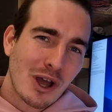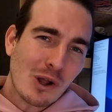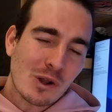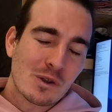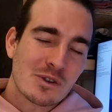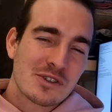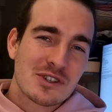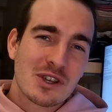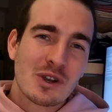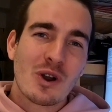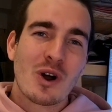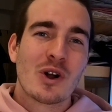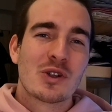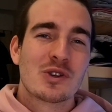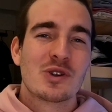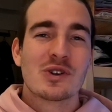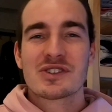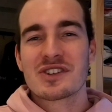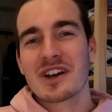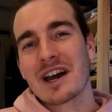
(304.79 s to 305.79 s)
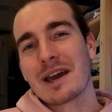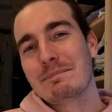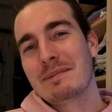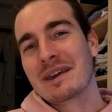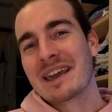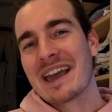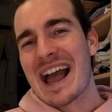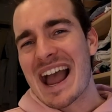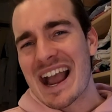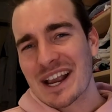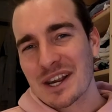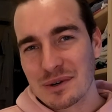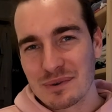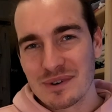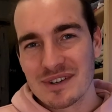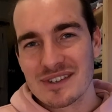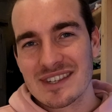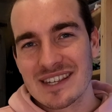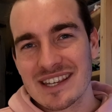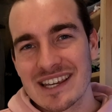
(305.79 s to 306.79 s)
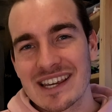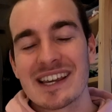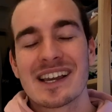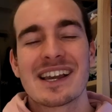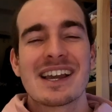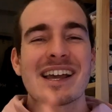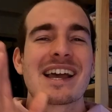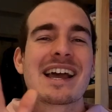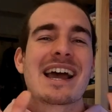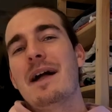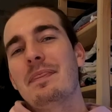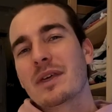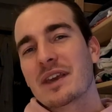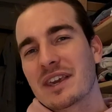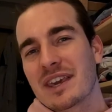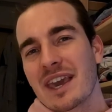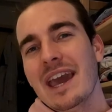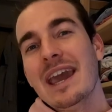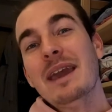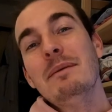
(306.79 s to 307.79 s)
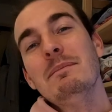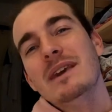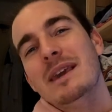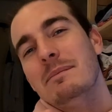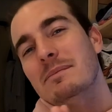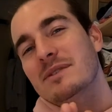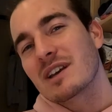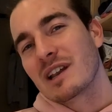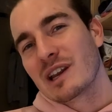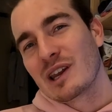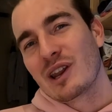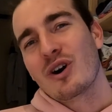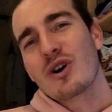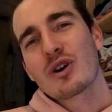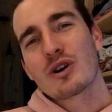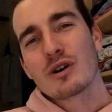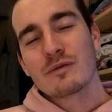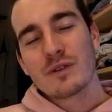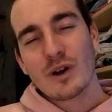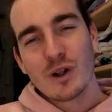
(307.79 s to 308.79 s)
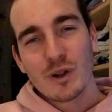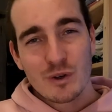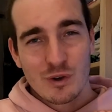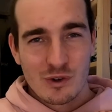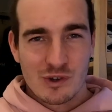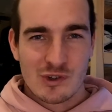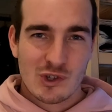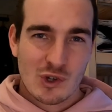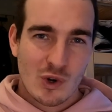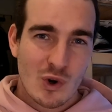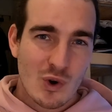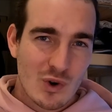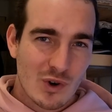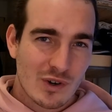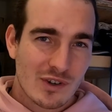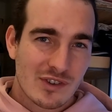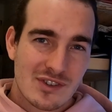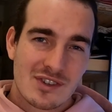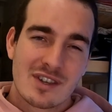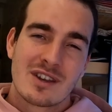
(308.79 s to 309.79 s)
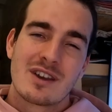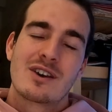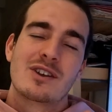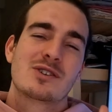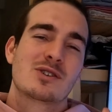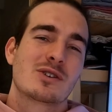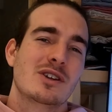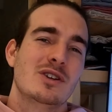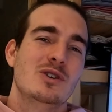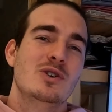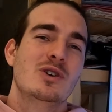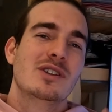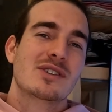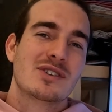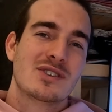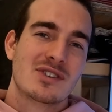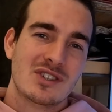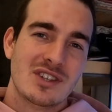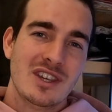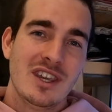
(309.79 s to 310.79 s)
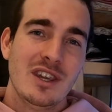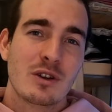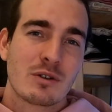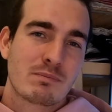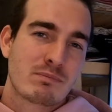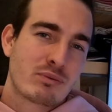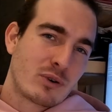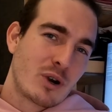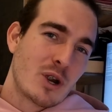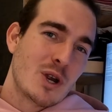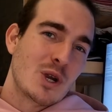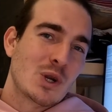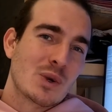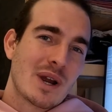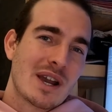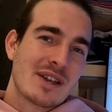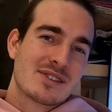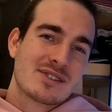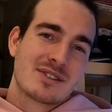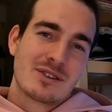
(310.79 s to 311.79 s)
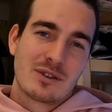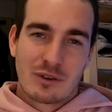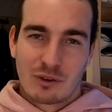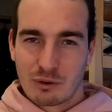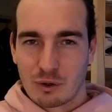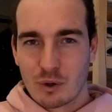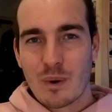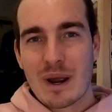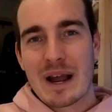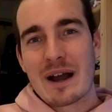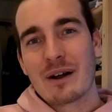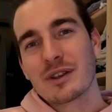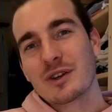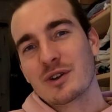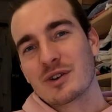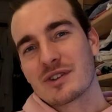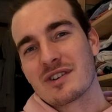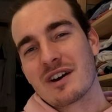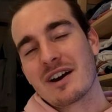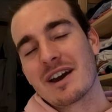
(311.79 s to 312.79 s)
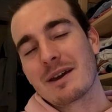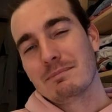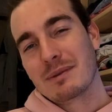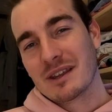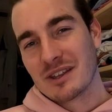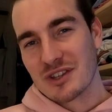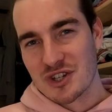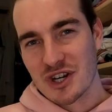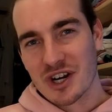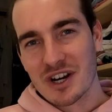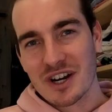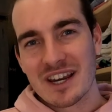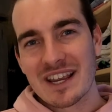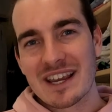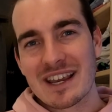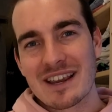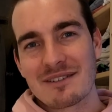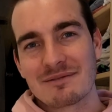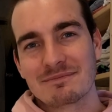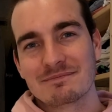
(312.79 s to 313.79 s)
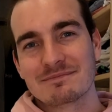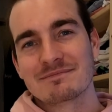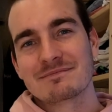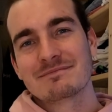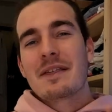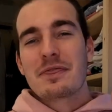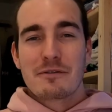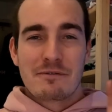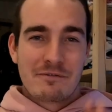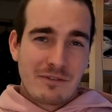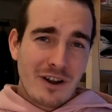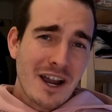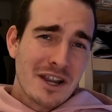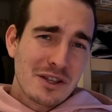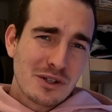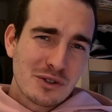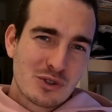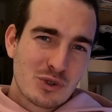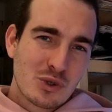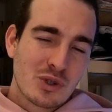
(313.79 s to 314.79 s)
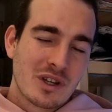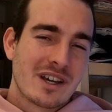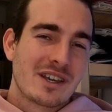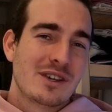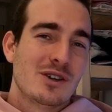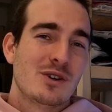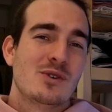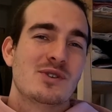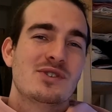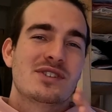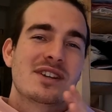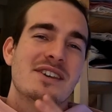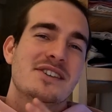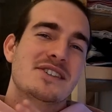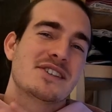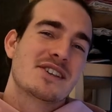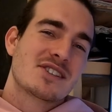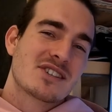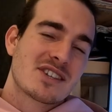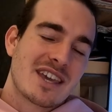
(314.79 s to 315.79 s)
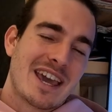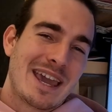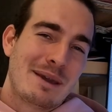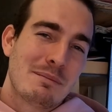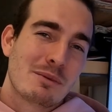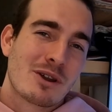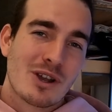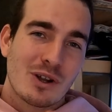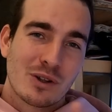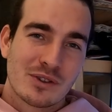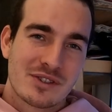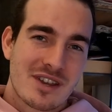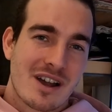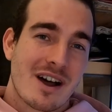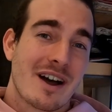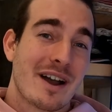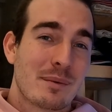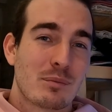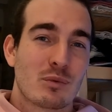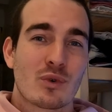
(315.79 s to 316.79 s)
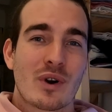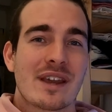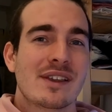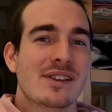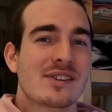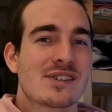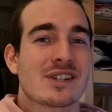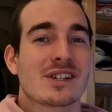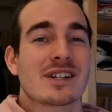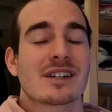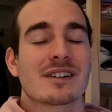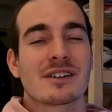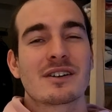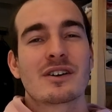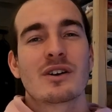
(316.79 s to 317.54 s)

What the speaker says: also on your typing accuracy. And the game keeps a log of all your scores so that you can see your progress throughout your typing journey. And the final tool I used is this game called Type Racer,